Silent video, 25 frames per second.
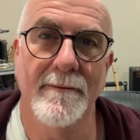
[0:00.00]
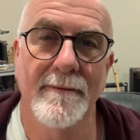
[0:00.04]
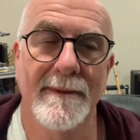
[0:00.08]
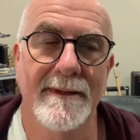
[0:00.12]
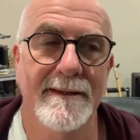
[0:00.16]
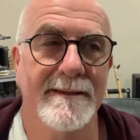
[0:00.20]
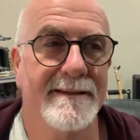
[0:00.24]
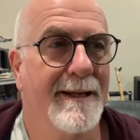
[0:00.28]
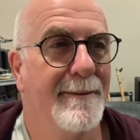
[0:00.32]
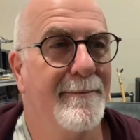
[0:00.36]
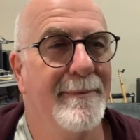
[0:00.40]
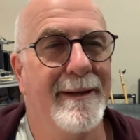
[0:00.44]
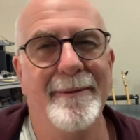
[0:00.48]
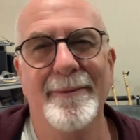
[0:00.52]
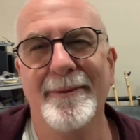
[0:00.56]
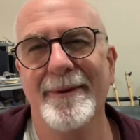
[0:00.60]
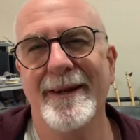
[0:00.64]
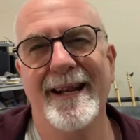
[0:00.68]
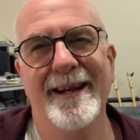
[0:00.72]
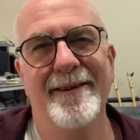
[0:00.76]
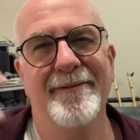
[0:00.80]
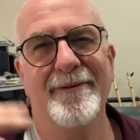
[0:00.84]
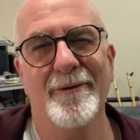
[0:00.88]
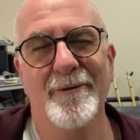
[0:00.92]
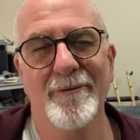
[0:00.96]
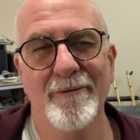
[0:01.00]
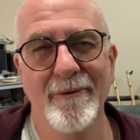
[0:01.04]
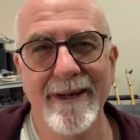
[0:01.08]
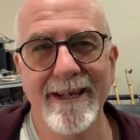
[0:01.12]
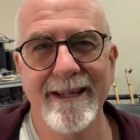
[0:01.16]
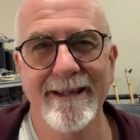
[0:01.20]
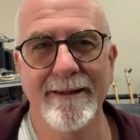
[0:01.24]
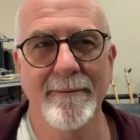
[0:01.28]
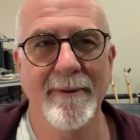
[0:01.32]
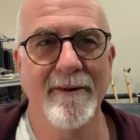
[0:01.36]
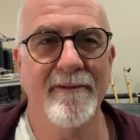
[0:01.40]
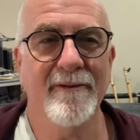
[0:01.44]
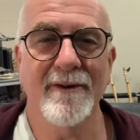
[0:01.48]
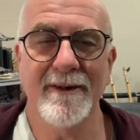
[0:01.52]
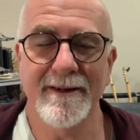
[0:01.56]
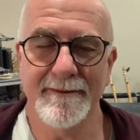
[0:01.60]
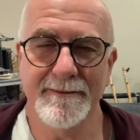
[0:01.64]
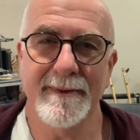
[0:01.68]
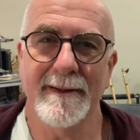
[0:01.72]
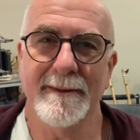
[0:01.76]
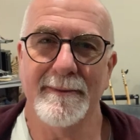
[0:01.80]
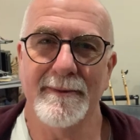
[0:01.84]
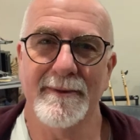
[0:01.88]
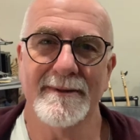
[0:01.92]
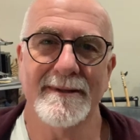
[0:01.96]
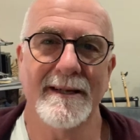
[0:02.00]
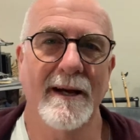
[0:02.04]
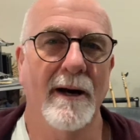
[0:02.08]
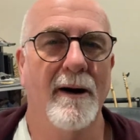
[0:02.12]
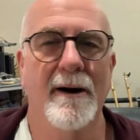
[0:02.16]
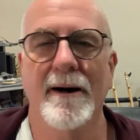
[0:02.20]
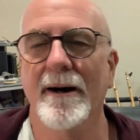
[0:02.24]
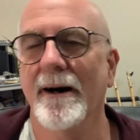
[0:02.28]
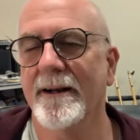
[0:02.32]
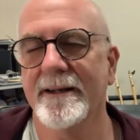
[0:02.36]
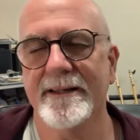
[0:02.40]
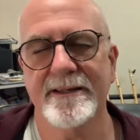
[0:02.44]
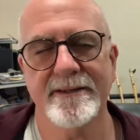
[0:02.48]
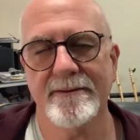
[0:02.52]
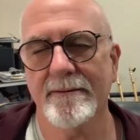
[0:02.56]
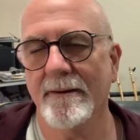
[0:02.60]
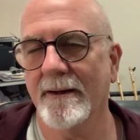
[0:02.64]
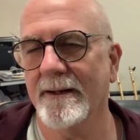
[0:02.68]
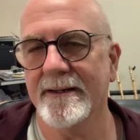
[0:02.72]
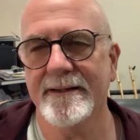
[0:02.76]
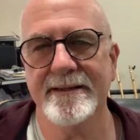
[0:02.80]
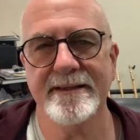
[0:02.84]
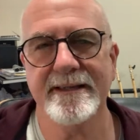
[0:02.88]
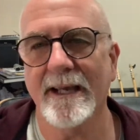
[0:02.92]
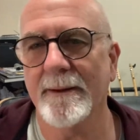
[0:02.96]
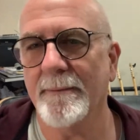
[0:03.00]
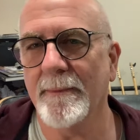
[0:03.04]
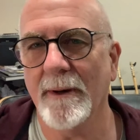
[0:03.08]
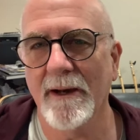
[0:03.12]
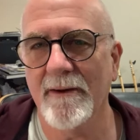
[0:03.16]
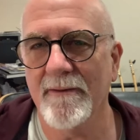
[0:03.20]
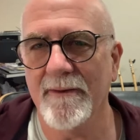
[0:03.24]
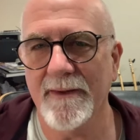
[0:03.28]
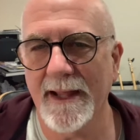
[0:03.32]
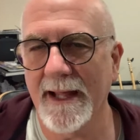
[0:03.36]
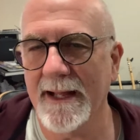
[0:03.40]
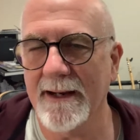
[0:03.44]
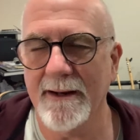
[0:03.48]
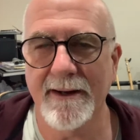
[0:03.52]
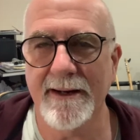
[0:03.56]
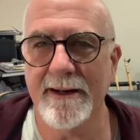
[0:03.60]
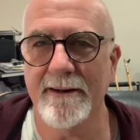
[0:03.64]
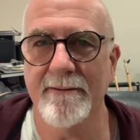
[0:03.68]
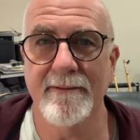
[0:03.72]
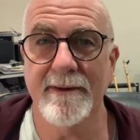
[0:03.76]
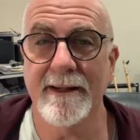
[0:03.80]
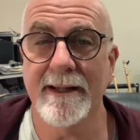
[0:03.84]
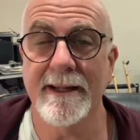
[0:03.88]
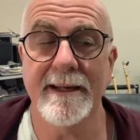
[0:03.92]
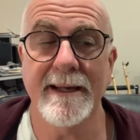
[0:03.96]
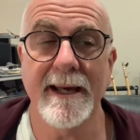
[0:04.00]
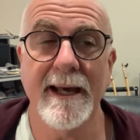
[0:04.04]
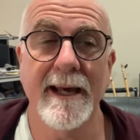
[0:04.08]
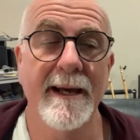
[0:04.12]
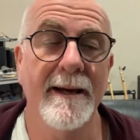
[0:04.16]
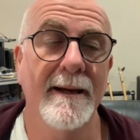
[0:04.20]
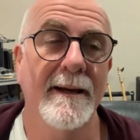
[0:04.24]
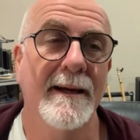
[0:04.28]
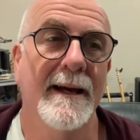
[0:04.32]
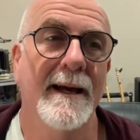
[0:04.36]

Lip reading: Some people don't even read them. I've heard people say, oh, I just skip over that. I don't really care.